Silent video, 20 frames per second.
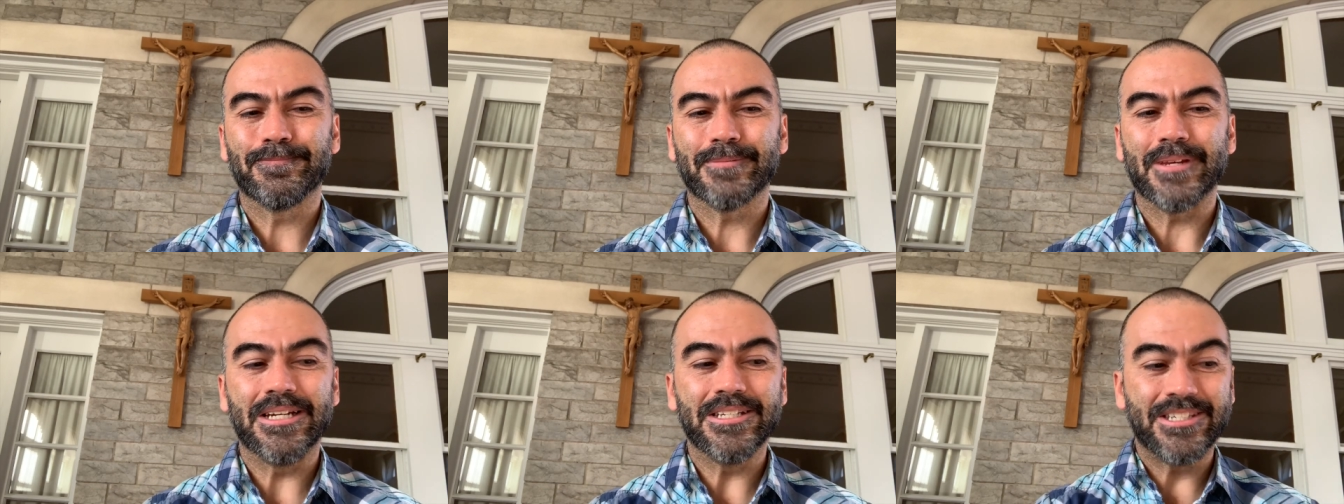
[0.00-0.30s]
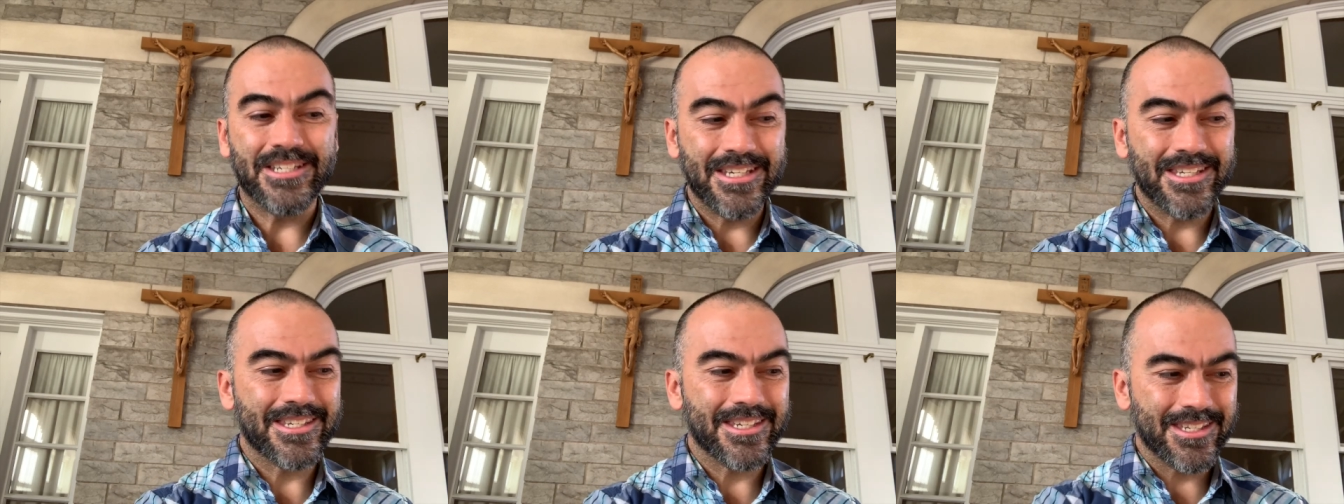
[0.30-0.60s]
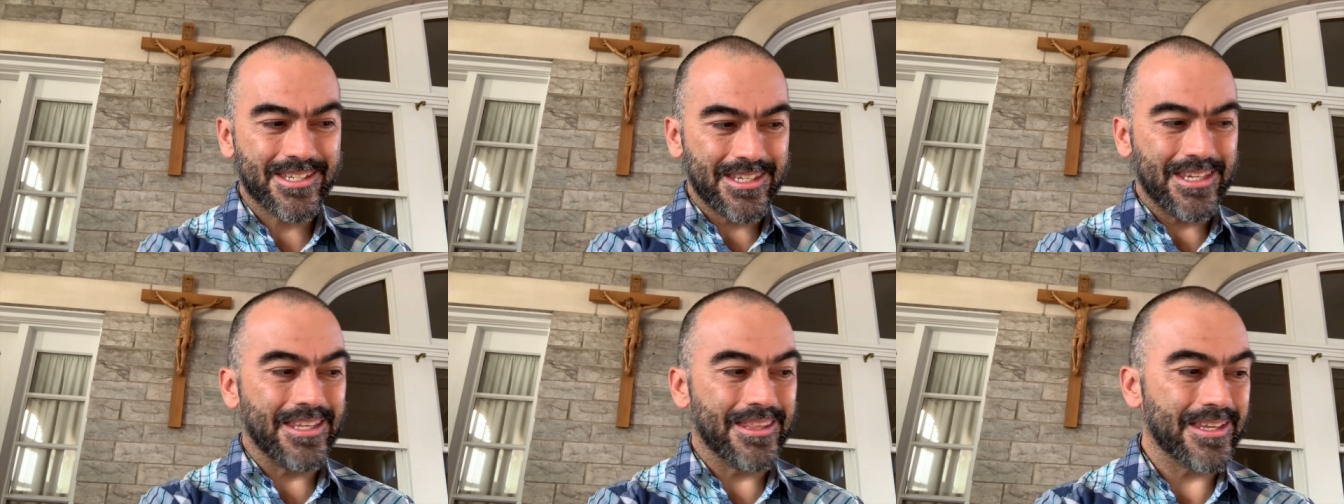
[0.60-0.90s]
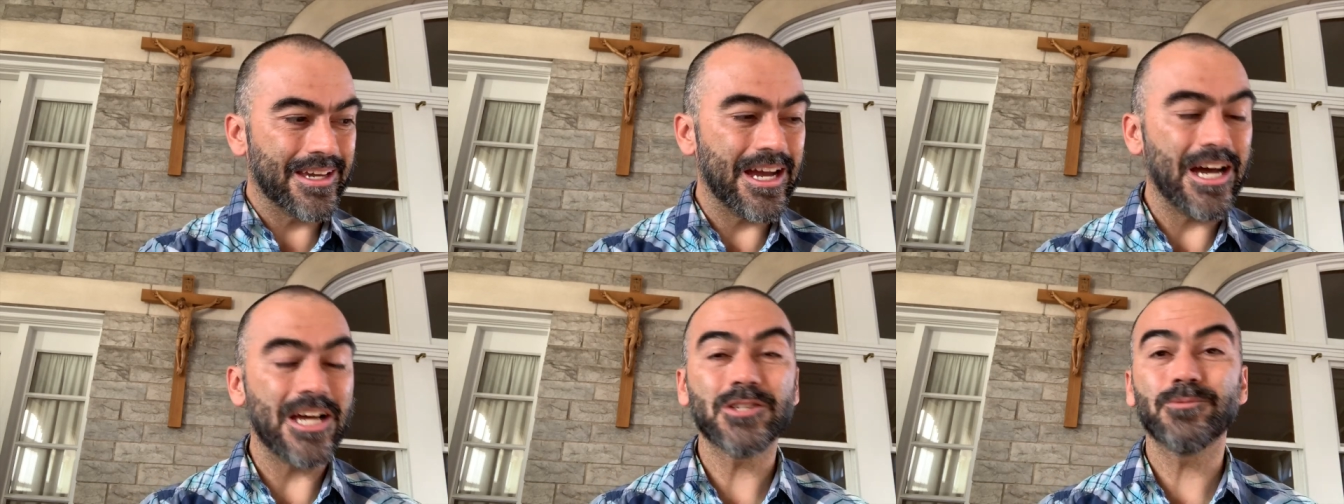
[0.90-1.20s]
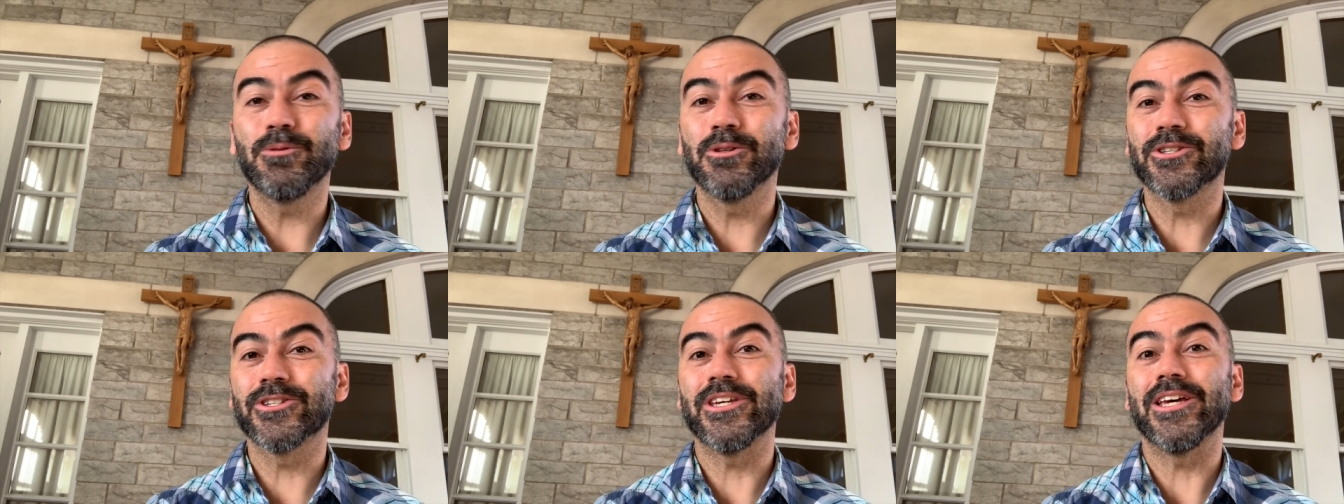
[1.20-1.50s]
Jesus in the
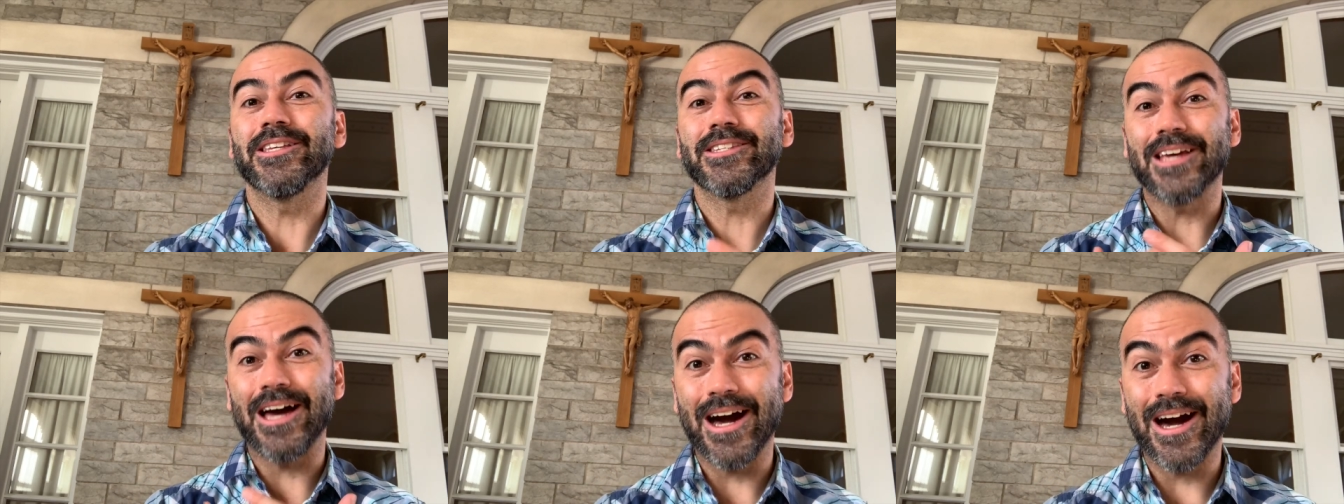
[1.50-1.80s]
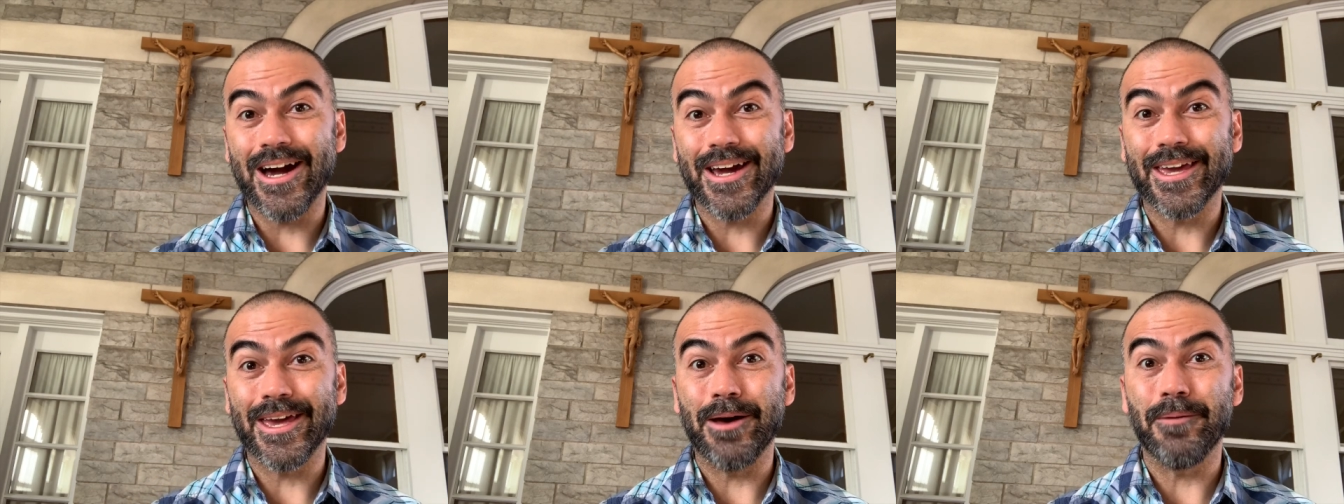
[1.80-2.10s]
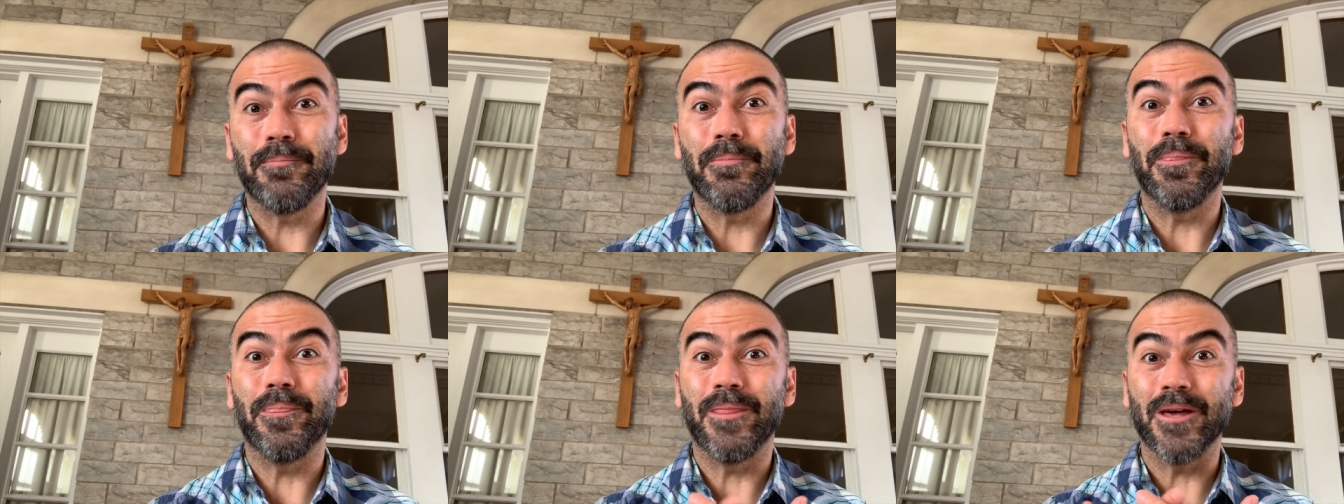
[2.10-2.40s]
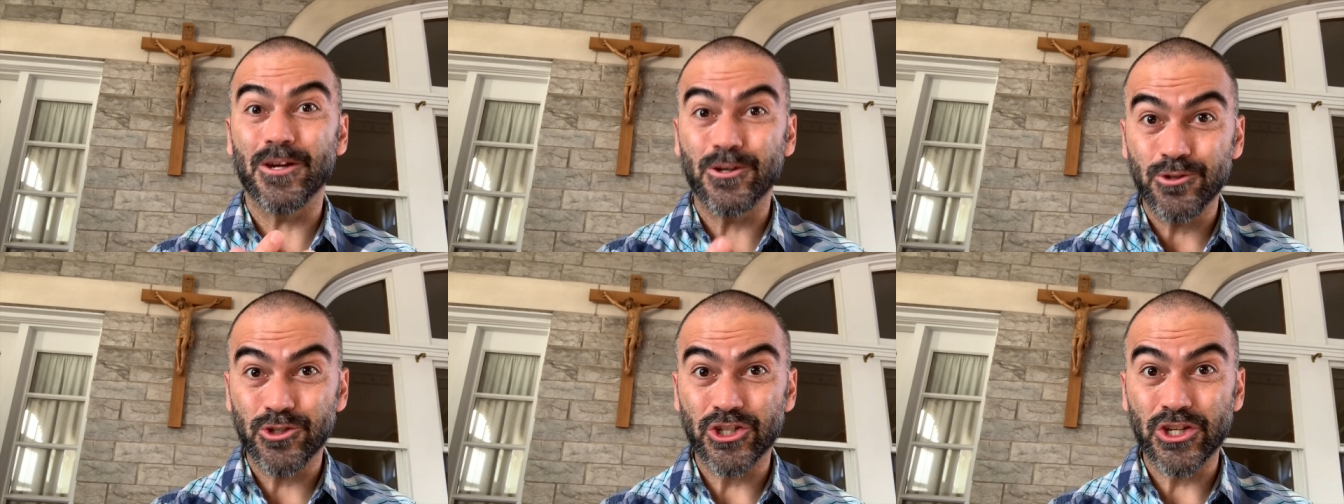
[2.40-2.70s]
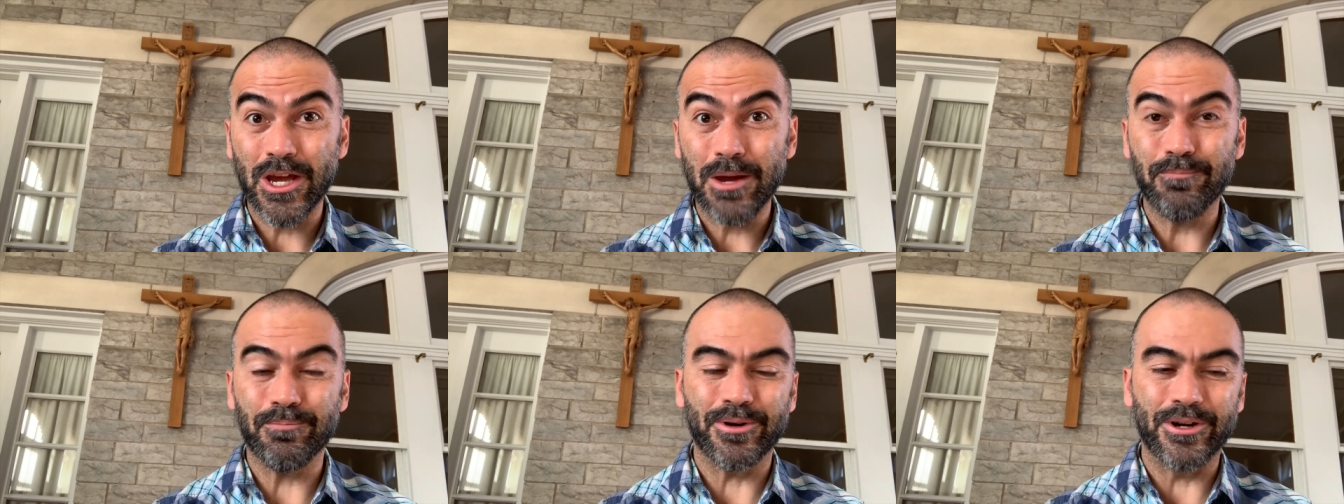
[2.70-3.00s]
gospel says, I am the good
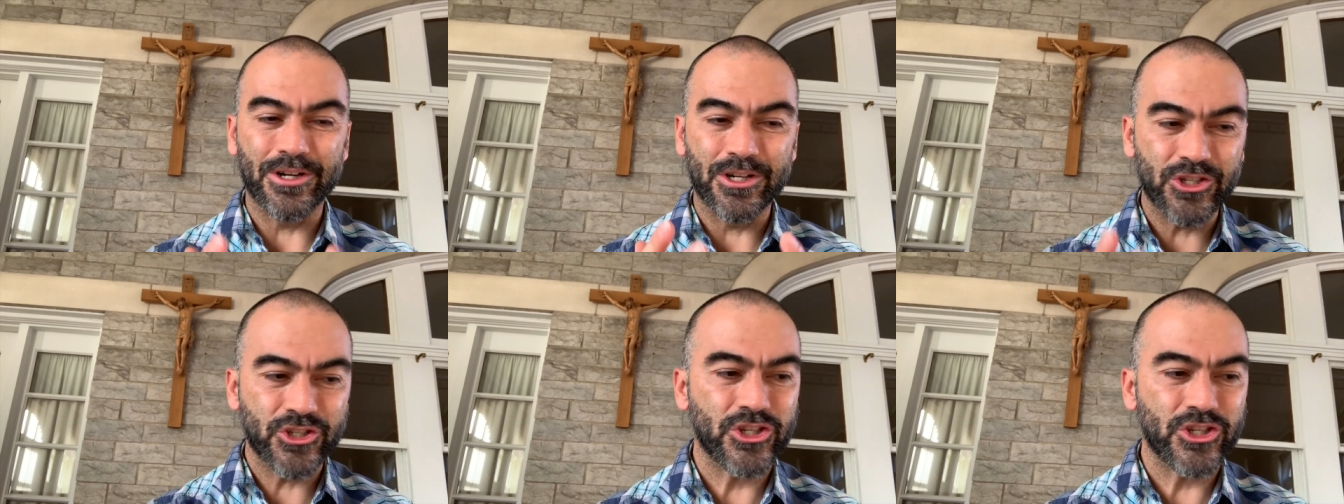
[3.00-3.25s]
shepherd.